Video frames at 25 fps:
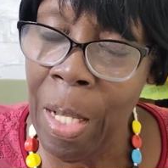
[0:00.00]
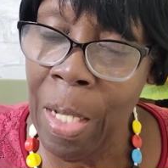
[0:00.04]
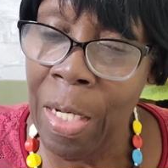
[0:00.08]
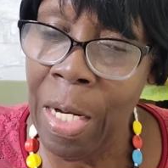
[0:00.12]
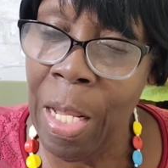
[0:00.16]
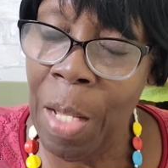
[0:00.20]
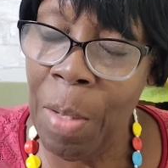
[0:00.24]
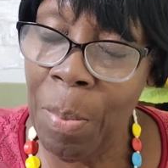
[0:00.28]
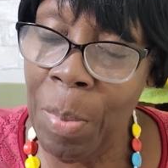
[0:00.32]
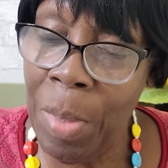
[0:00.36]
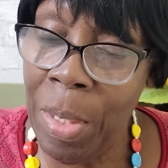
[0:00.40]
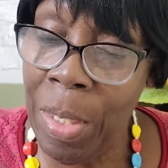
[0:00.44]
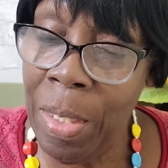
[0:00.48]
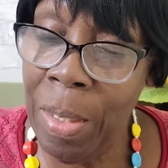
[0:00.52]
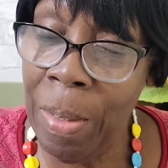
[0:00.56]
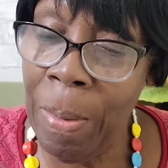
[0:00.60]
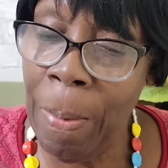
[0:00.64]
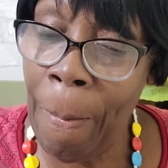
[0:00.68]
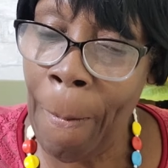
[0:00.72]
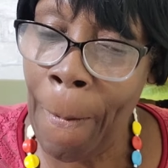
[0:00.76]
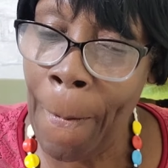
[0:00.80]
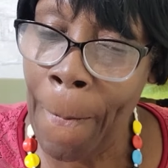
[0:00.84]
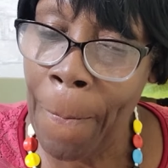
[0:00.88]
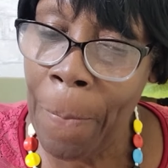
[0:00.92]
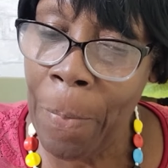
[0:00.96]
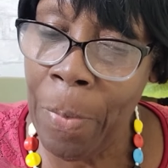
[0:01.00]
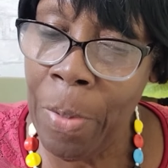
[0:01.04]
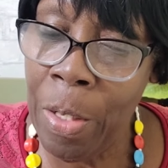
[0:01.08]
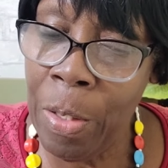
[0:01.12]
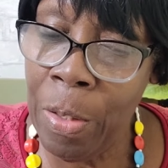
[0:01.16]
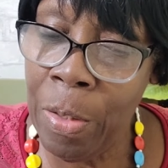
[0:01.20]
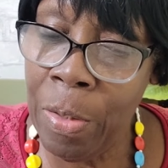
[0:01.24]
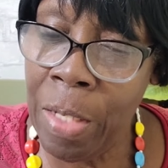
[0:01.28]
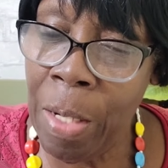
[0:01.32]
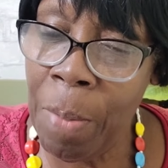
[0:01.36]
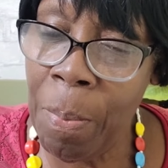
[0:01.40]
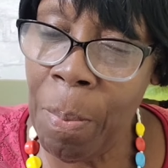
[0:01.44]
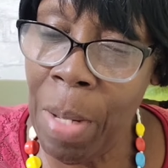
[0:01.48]
that means you're
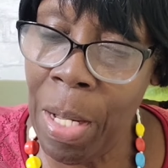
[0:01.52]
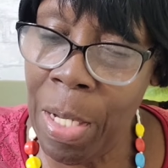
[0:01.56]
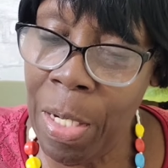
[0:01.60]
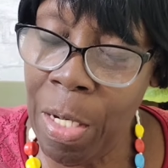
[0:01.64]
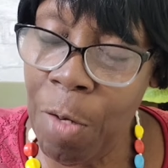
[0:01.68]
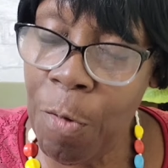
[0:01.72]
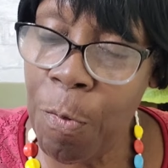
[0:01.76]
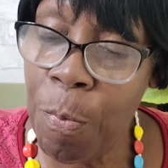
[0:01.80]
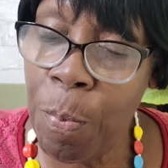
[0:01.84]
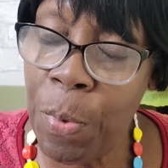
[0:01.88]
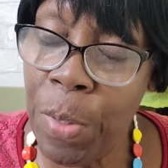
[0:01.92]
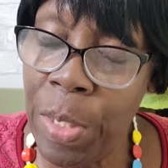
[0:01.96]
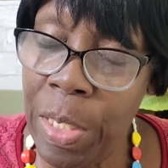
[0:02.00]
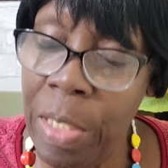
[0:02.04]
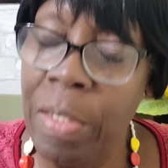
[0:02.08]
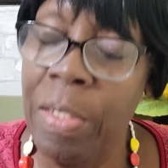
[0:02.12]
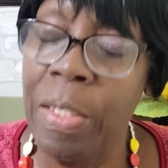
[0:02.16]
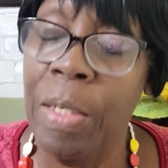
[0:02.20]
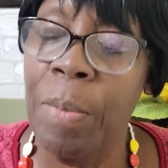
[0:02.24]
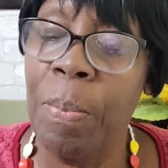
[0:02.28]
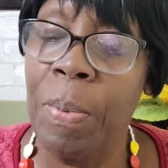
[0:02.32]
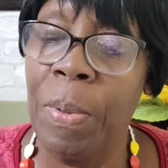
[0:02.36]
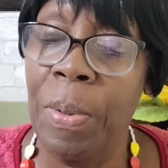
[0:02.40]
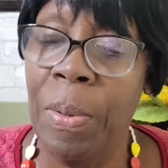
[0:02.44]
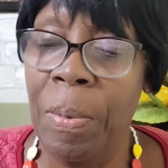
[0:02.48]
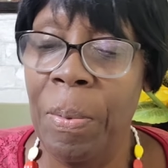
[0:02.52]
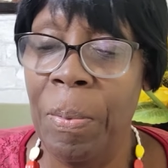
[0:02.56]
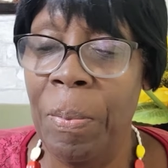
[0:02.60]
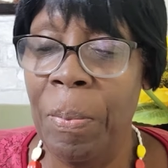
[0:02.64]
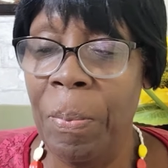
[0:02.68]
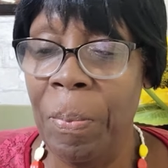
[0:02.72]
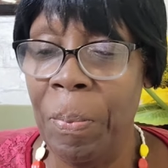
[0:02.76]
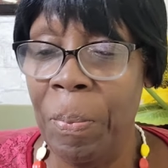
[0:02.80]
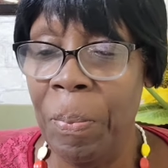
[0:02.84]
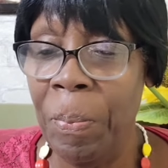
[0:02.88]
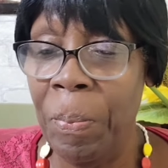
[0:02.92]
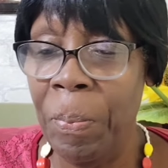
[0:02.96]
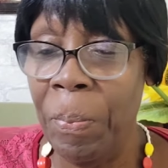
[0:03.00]
a man of principle.
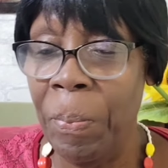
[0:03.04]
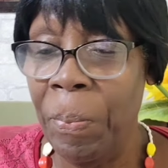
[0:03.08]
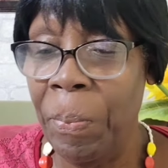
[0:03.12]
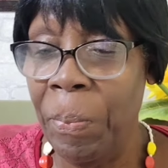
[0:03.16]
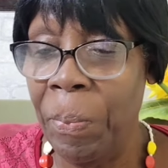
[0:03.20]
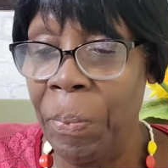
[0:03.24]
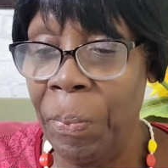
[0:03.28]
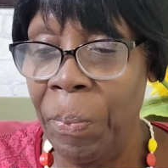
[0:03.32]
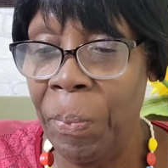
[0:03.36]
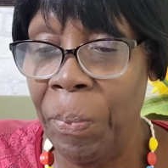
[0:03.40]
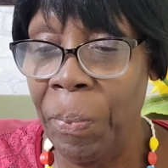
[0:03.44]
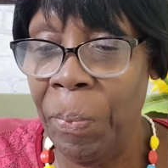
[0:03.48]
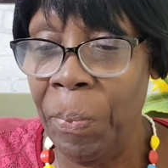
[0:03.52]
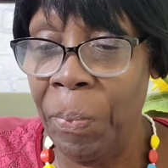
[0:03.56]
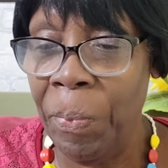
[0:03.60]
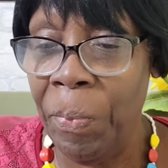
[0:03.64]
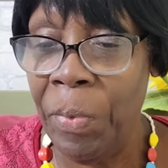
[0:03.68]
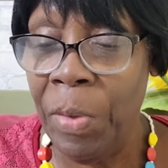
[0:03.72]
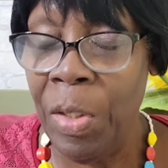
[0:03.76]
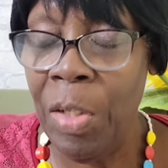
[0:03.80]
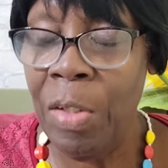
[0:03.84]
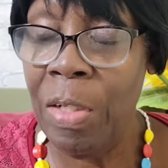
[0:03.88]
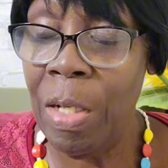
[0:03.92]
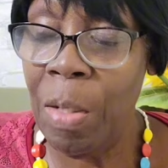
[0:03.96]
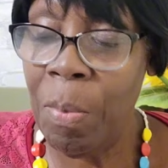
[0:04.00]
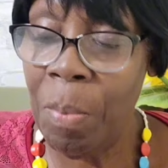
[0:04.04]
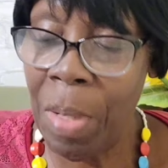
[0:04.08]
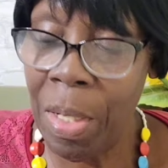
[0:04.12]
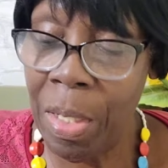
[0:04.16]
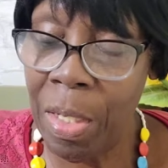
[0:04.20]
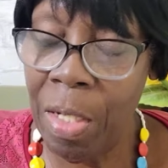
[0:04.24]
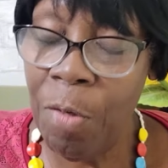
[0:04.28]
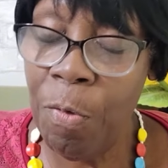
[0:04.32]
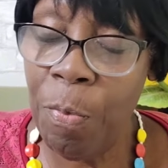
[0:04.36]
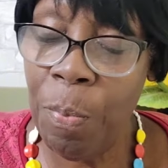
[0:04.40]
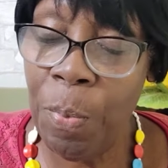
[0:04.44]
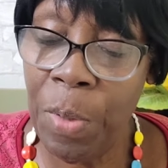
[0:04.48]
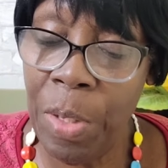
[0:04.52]
You're a man
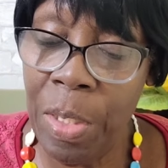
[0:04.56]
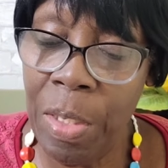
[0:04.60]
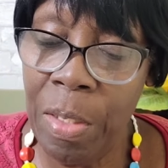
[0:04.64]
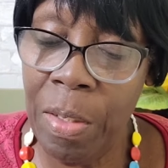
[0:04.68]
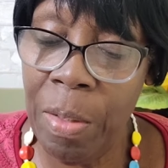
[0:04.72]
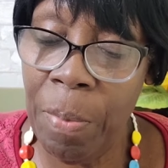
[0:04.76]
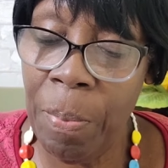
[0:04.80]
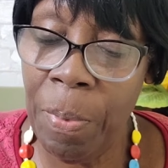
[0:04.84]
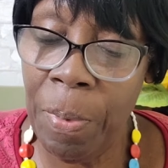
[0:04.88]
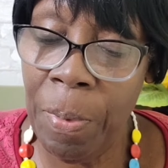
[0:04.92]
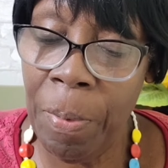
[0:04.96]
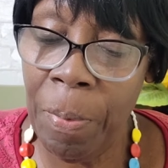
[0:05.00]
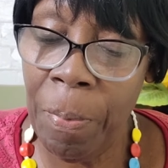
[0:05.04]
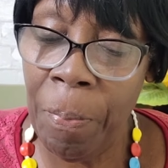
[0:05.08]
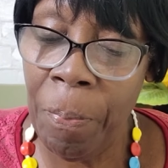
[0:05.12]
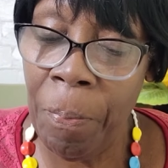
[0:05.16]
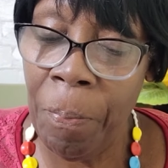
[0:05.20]
of principle.